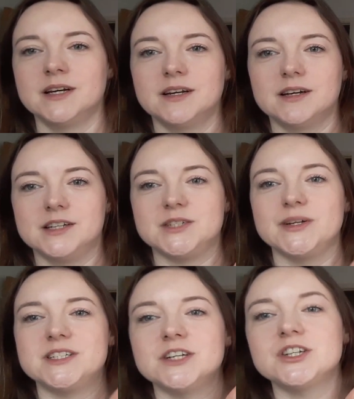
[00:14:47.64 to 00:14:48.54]
And so it's
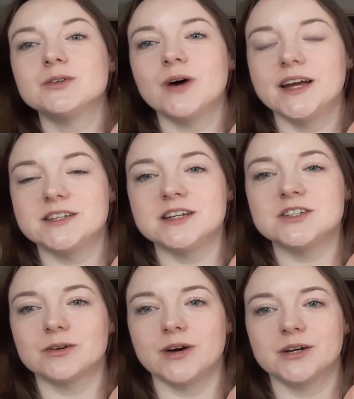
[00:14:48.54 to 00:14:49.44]
stitched up
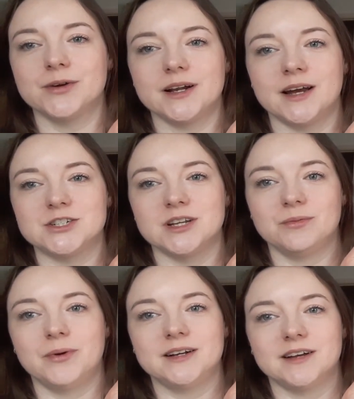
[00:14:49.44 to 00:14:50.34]
quite quickly actually, the
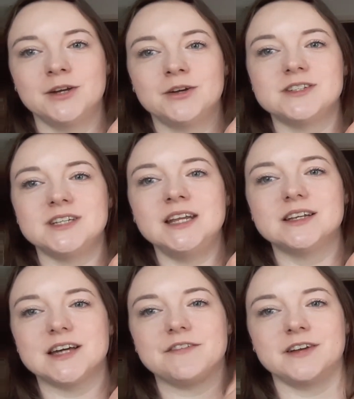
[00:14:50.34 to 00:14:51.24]
wing. Like you can see the
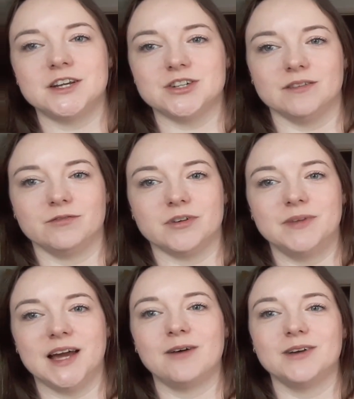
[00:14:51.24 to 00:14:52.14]
definition from the
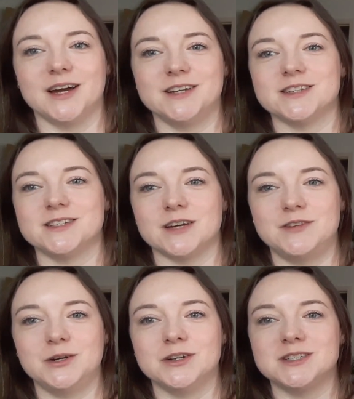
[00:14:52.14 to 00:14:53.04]
outlines and stuff. You
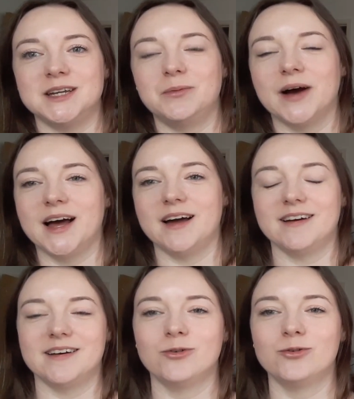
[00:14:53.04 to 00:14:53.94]
can see
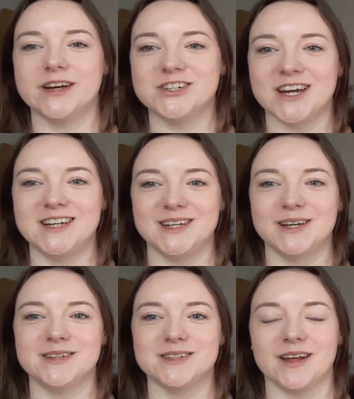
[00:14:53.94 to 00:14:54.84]
where all their shading
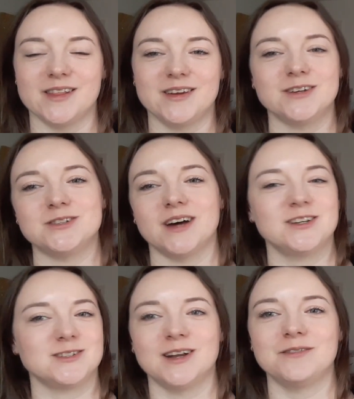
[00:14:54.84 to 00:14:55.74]
is. And I think
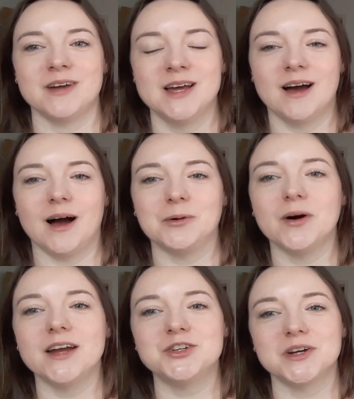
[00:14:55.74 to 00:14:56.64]
I'm quite
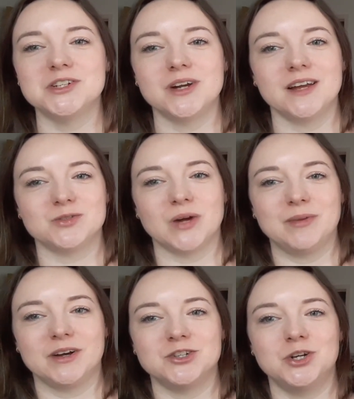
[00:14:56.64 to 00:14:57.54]
enjoying doing it this way
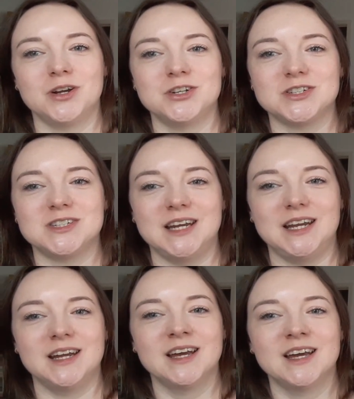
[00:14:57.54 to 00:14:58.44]
because you can just
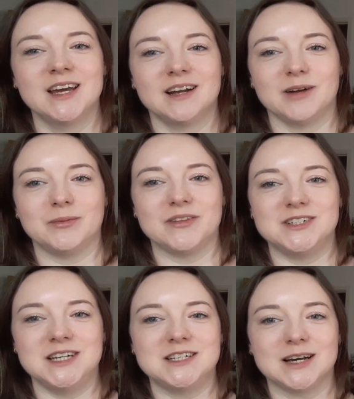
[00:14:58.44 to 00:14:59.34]
see like where the
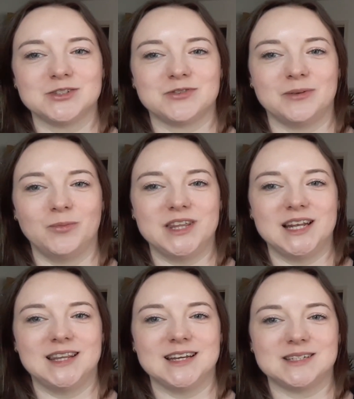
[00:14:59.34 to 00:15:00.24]
details from within
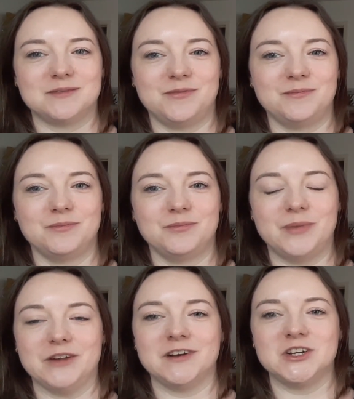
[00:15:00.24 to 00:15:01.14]
this
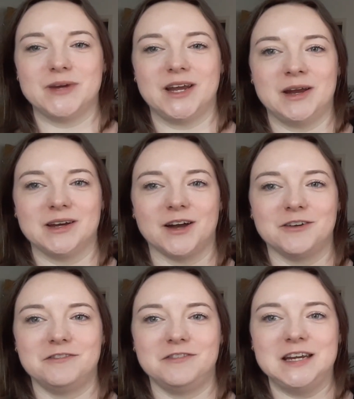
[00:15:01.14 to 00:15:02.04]
finished bit here kind of
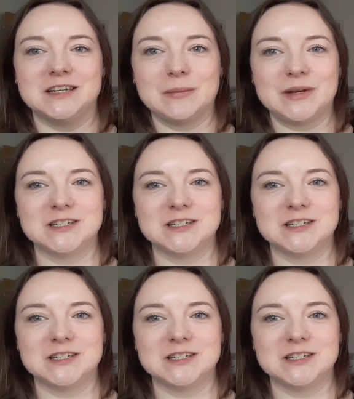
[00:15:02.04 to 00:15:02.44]
feed up into